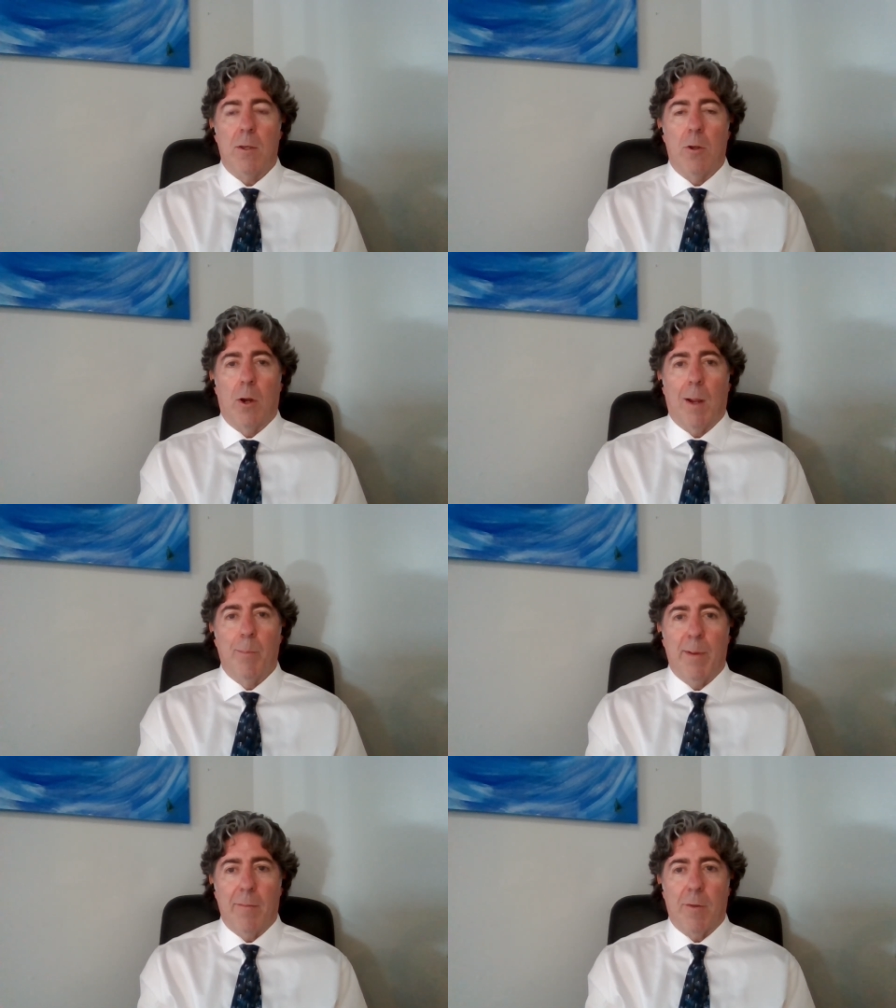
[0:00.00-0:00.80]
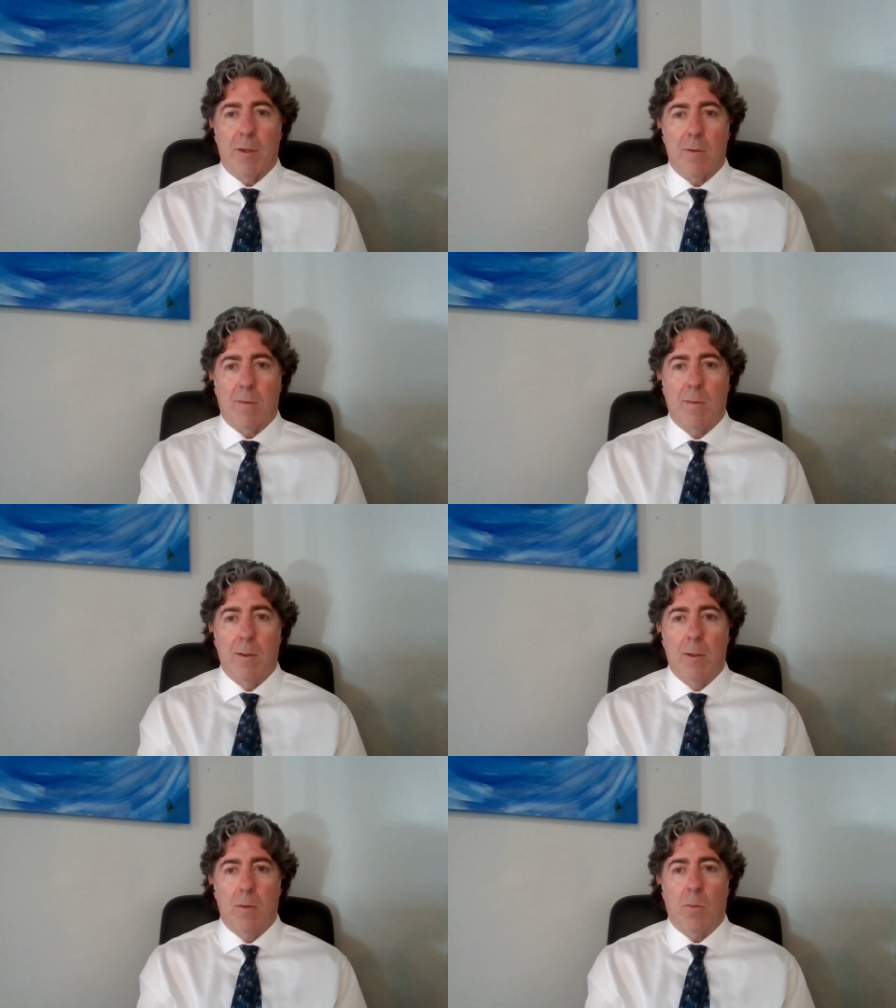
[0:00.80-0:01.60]
Your ambivalence
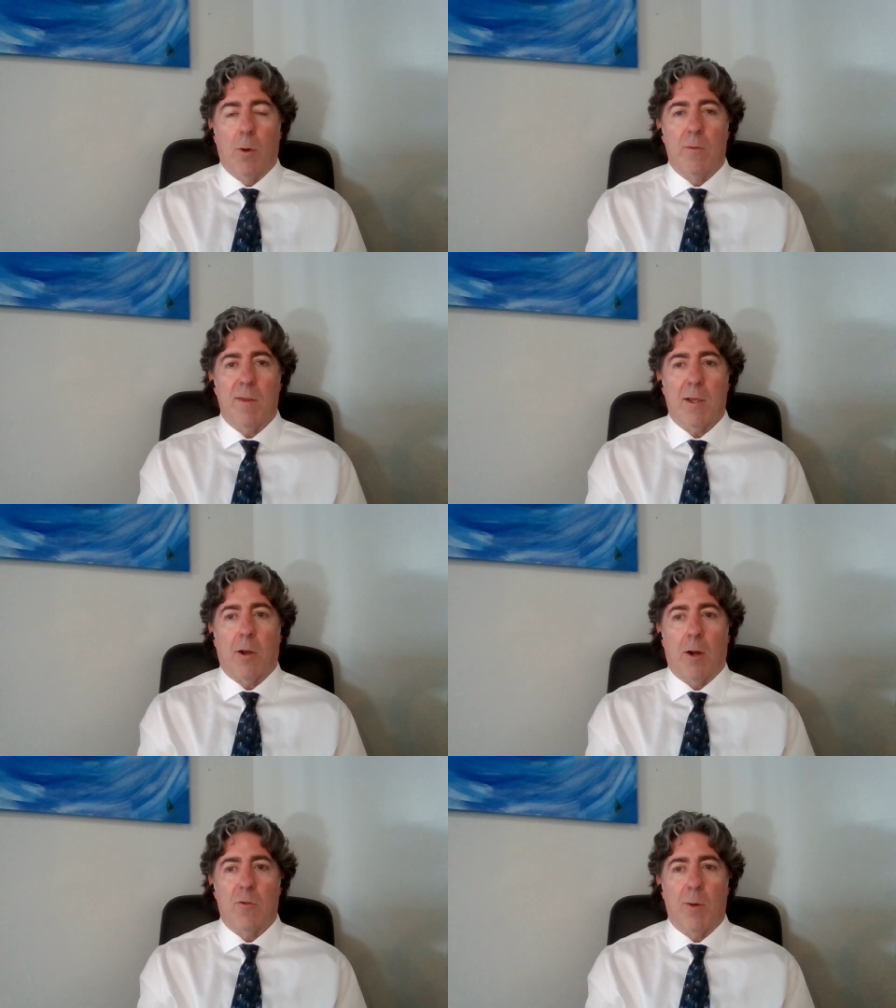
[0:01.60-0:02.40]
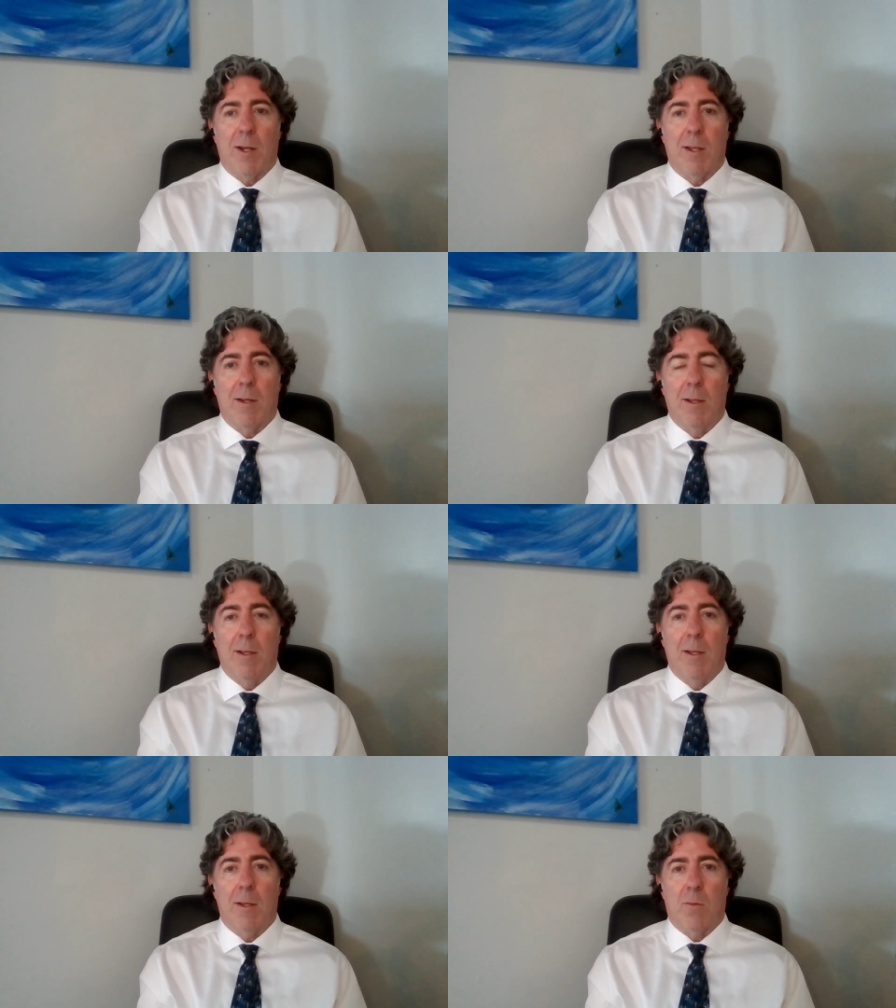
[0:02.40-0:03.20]
towards the incarcerated
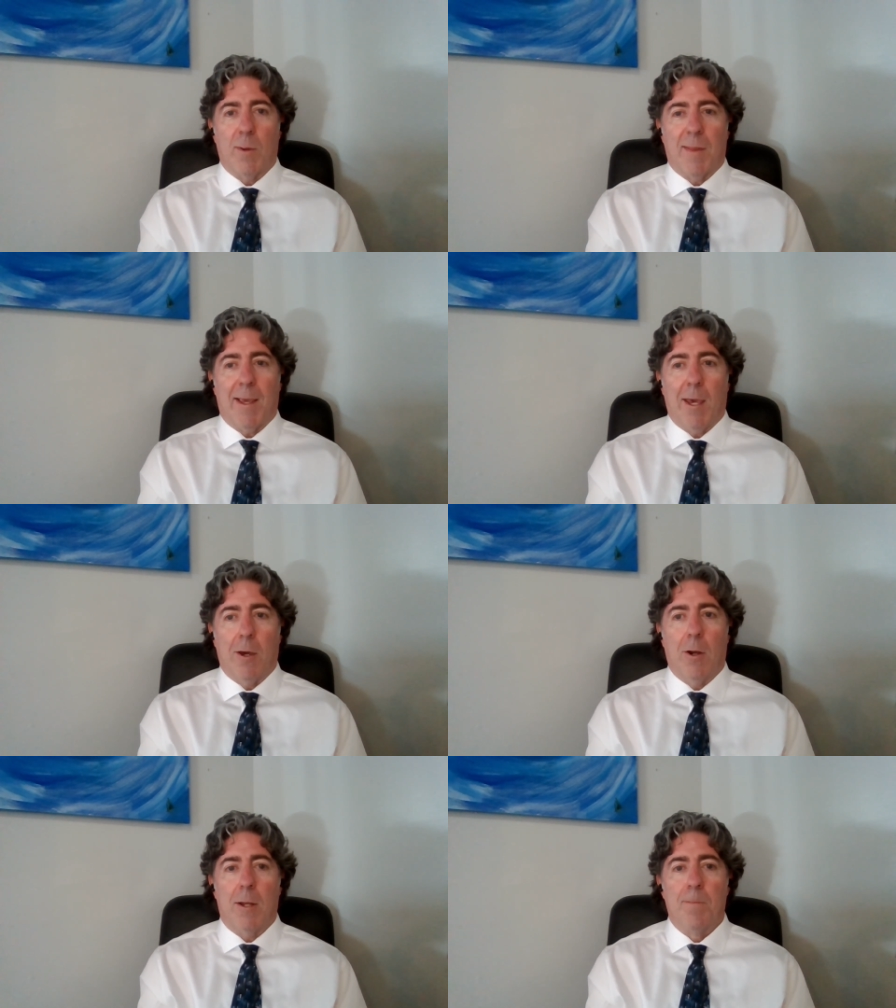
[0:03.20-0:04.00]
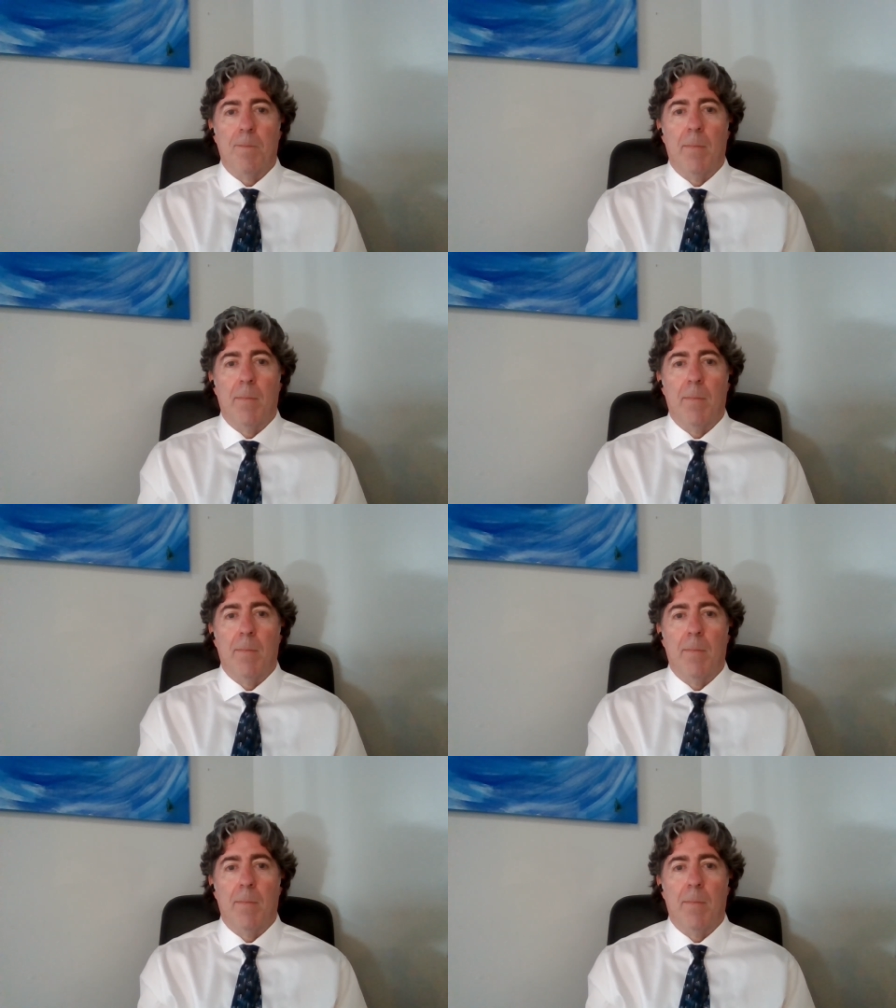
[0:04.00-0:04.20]
is what they count on.